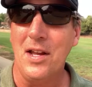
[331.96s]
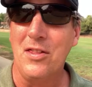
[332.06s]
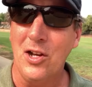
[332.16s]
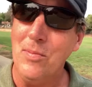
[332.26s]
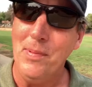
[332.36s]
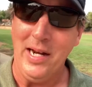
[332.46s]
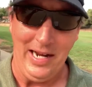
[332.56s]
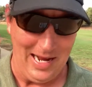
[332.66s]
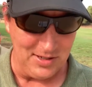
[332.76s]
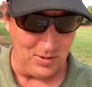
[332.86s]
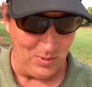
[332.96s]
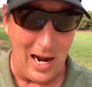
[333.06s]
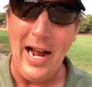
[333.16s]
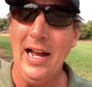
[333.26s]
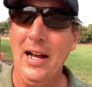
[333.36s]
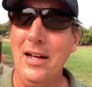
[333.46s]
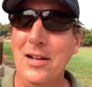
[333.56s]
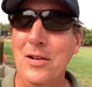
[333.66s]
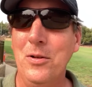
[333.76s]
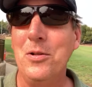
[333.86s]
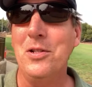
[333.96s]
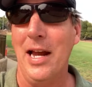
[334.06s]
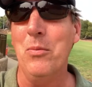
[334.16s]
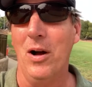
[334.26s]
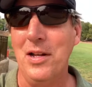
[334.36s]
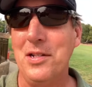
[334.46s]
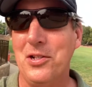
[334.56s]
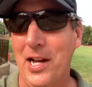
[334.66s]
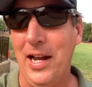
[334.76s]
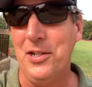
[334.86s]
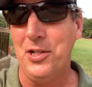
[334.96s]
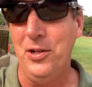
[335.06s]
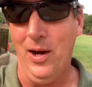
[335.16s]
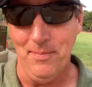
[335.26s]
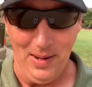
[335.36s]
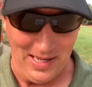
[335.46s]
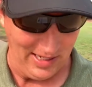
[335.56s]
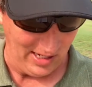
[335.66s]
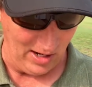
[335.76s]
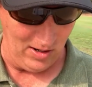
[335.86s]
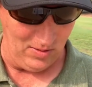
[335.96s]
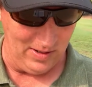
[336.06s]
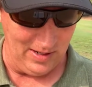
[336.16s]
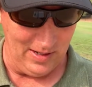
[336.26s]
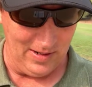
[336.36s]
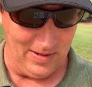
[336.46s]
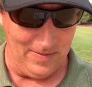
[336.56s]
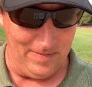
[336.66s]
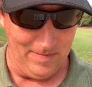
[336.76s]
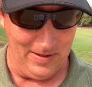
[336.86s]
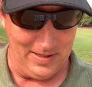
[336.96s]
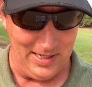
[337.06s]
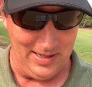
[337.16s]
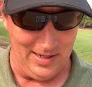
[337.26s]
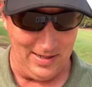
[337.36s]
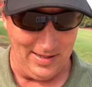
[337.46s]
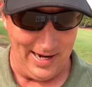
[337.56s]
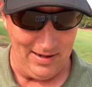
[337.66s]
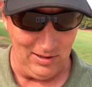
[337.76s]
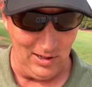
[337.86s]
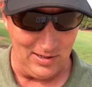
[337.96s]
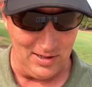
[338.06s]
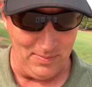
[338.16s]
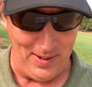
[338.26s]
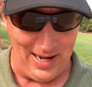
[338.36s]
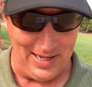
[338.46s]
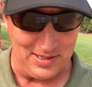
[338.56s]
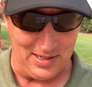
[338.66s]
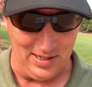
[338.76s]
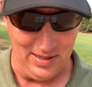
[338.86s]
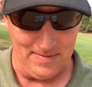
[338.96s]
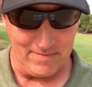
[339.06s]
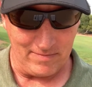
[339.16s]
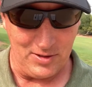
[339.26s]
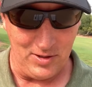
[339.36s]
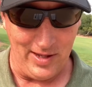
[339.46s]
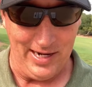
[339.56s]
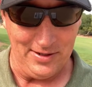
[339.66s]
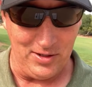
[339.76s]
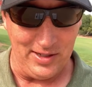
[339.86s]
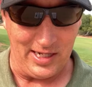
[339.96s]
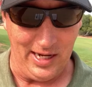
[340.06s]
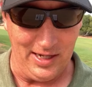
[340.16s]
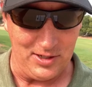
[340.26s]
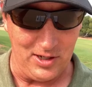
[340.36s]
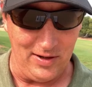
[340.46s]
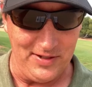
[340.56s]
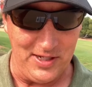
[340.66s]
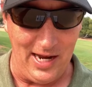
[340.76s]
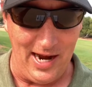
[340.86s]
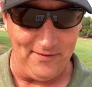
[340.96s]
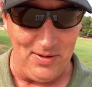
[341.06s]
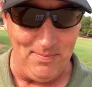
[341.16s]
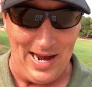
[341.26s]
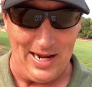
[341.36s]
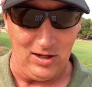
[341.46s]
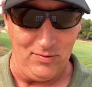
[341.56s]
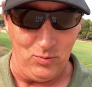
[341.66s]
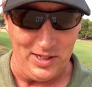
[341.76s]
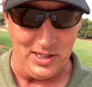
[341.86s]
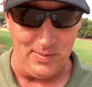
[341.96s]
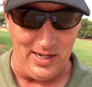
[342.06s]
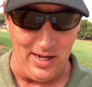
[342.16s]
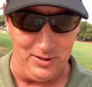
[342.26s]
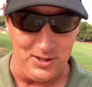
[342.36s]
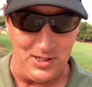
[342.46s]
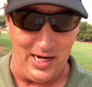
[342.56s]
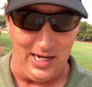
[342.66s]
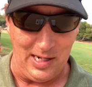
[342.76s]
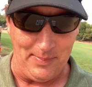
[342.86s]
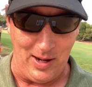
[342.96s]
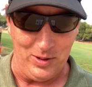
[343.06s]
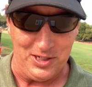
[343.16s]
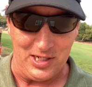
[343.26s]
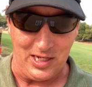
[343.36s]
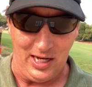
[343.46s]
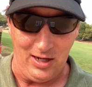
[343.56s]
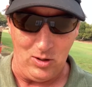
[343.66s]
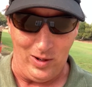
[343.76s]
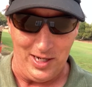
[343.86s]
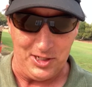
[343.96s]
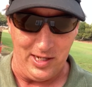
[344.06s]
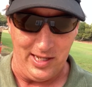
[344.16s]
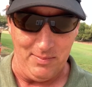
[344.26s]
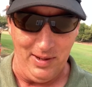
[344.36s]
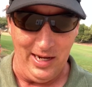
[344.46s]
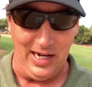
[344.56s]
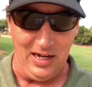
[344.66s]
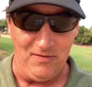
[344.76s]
third buddy, Azariah, whose name was changed to Abednego. It said that they looked the best. So they entered the king's service. In every matter of wisdom and understanding about which the king questioned them, he